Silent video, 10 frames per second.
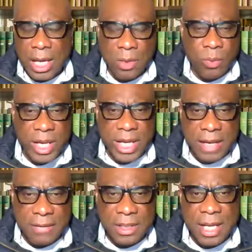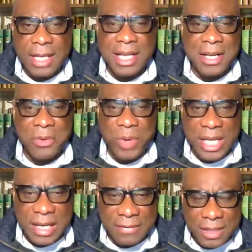and the week after that, and the
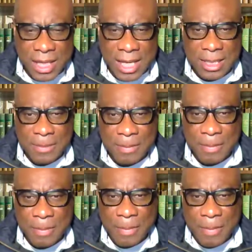week after that?